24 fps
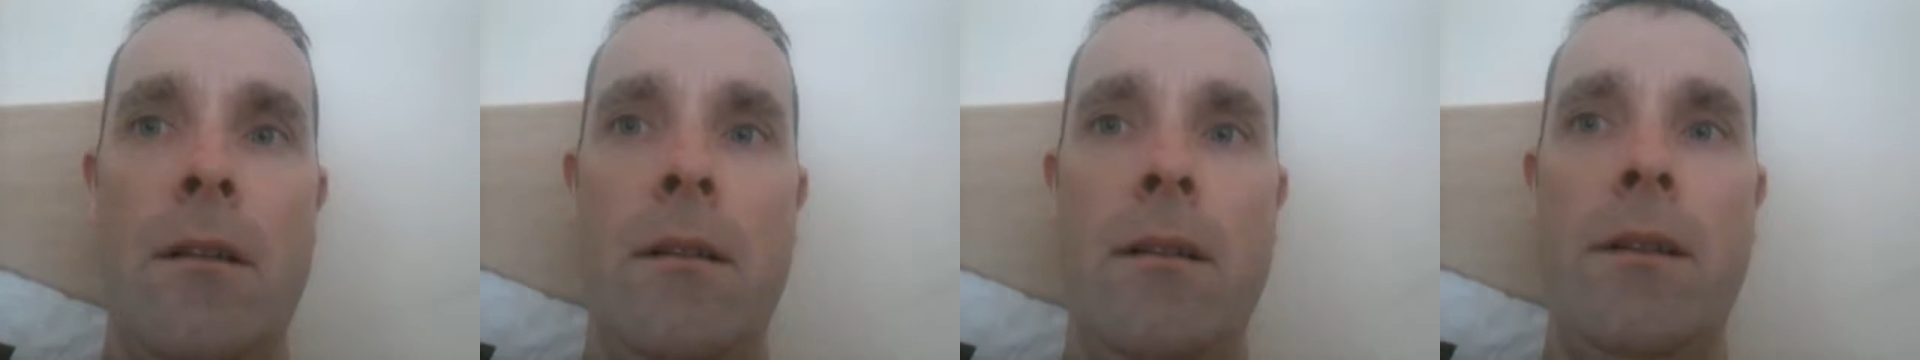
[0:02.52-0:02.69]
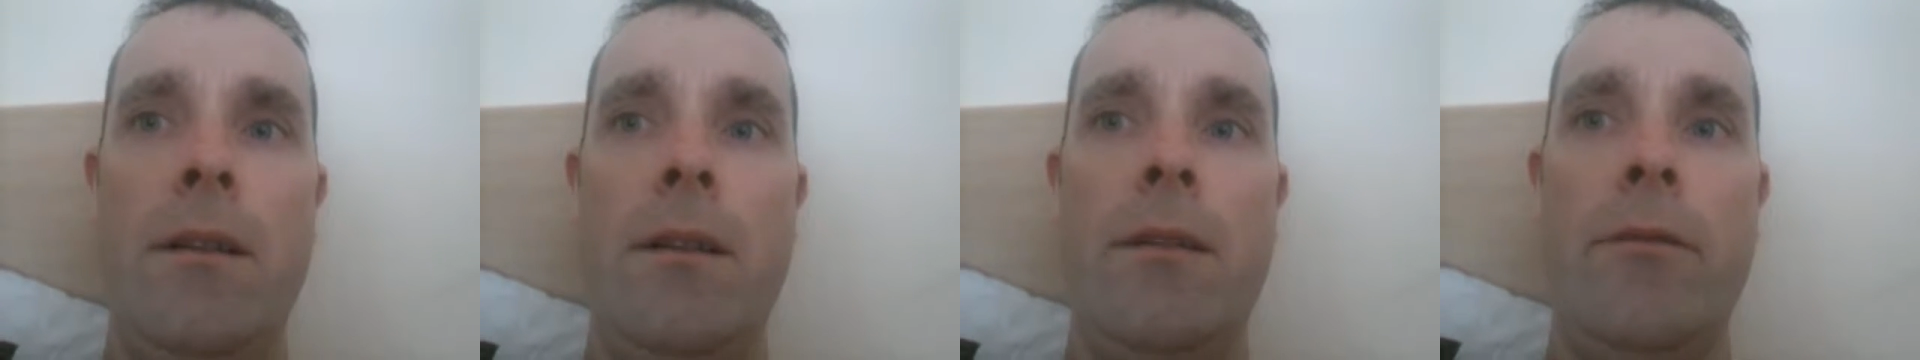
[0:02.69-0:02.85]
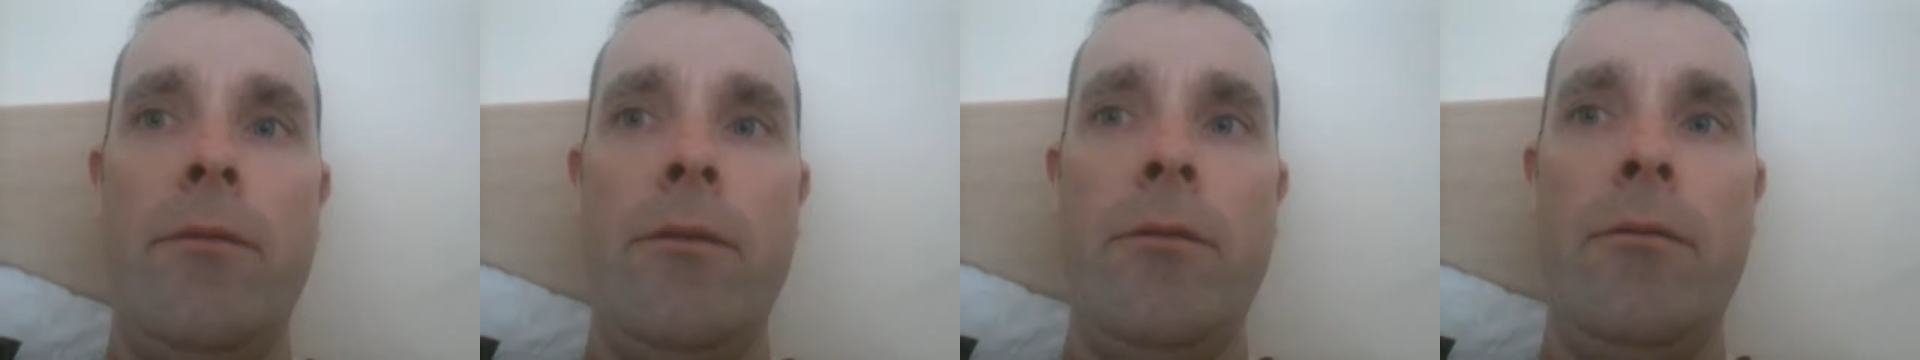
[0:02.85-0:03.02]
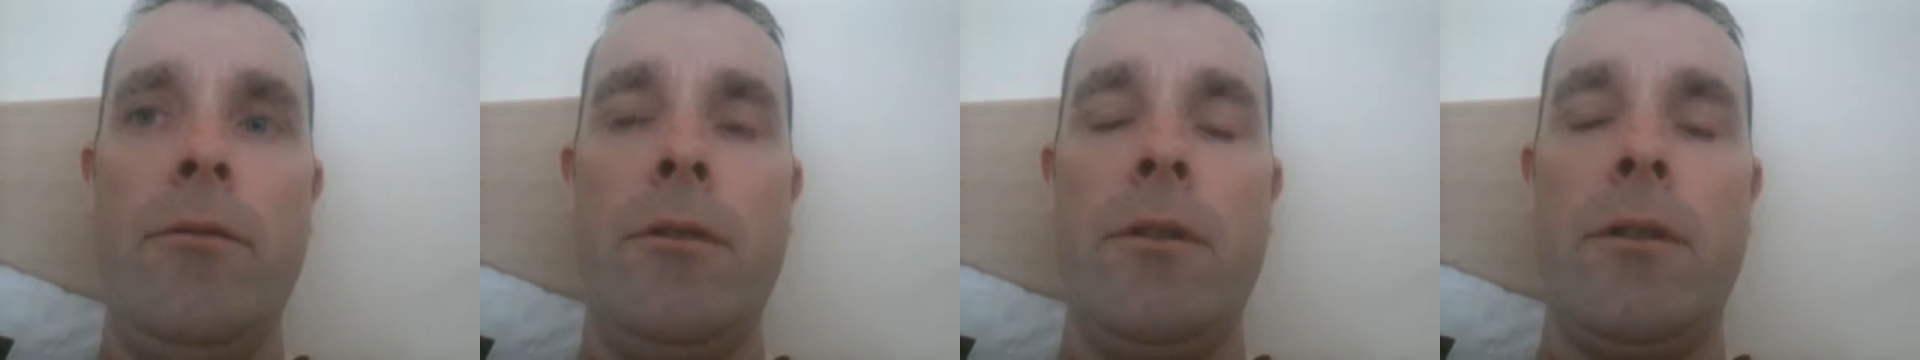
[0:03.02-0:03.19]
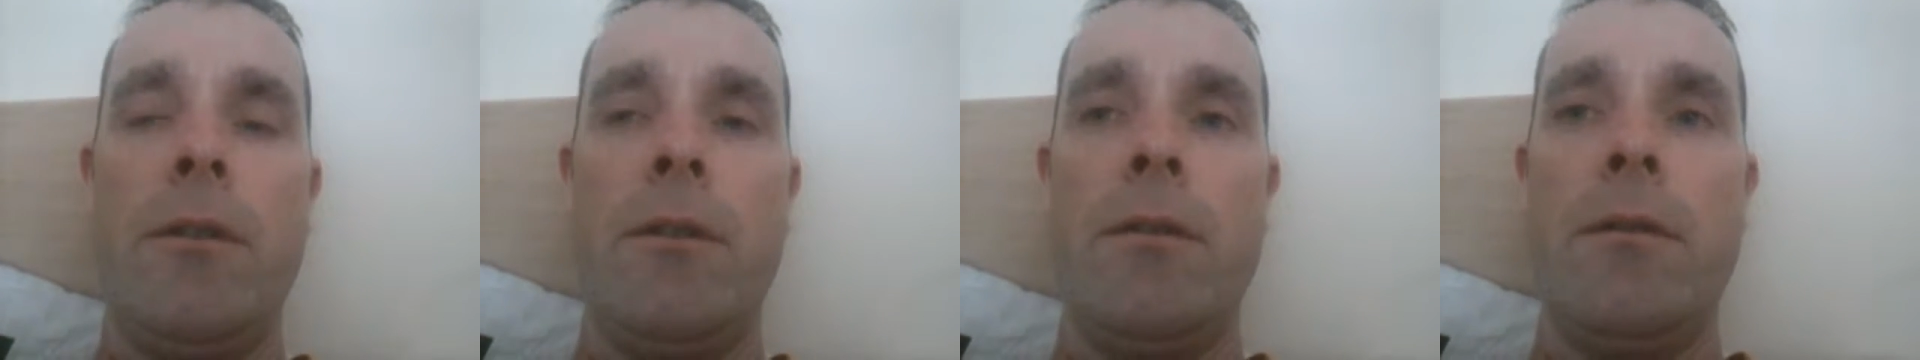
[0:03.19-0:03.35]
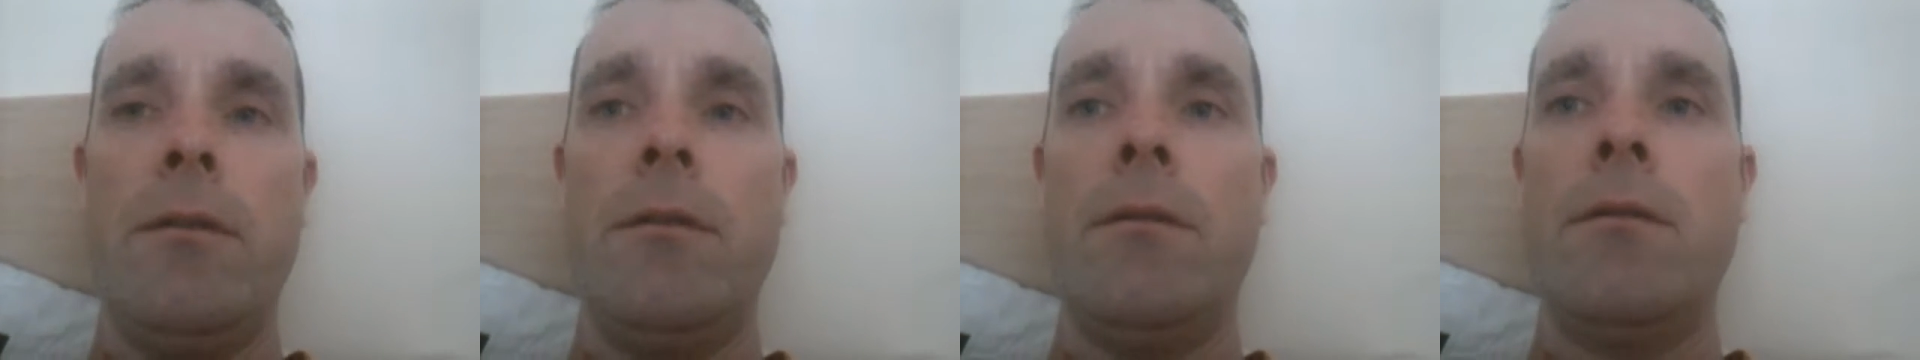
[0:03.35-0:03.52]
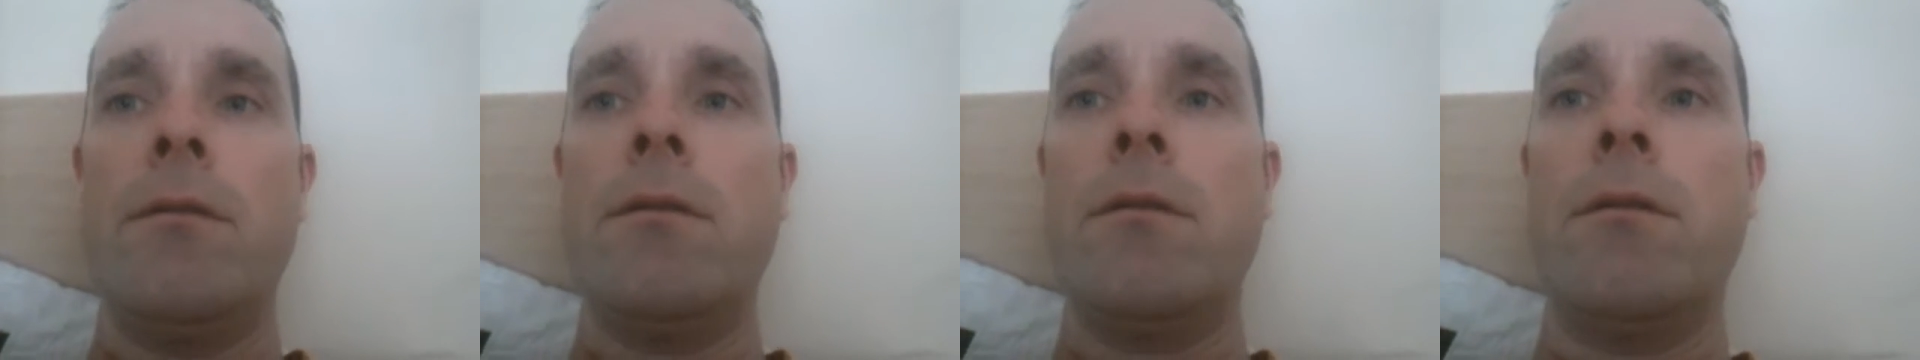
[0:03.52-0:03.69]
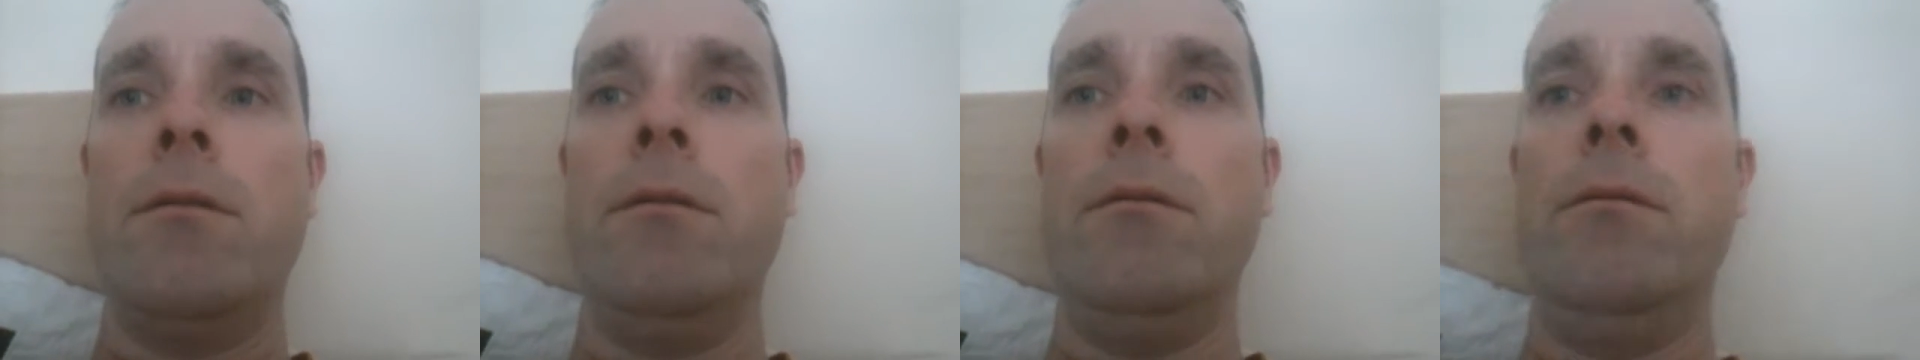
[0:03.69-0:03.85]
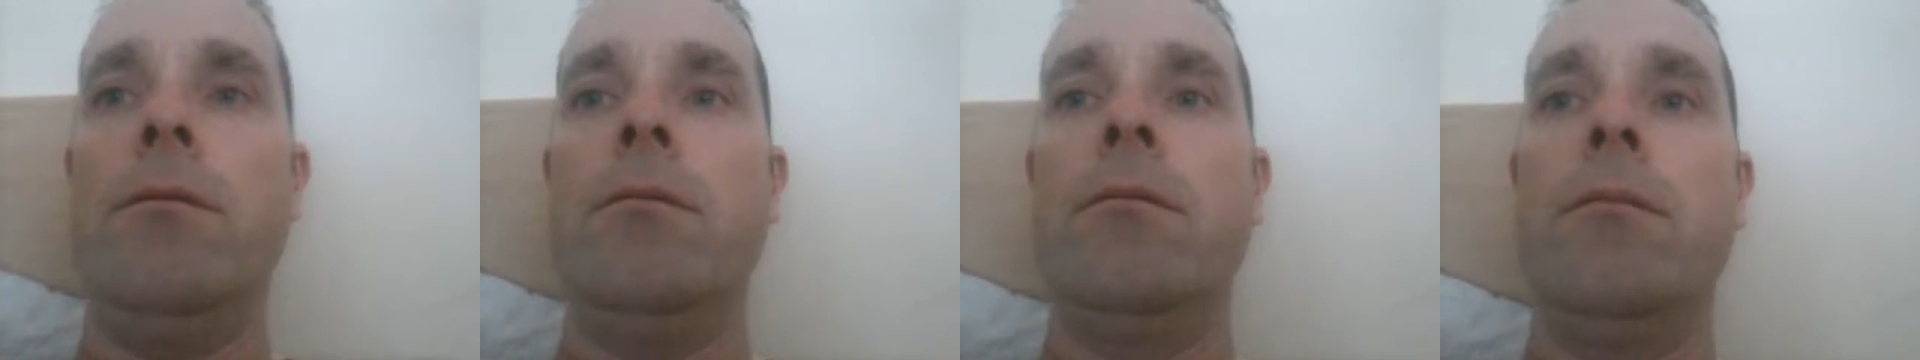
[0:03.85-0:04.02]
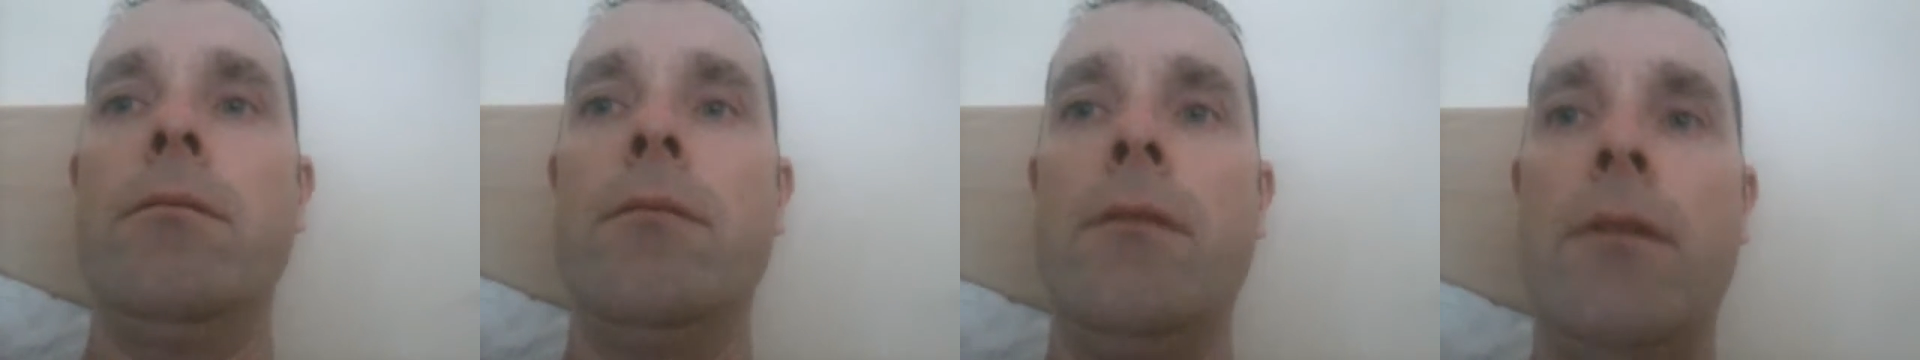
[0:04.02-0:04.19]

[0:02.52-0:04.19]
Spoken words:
Hi everyone. So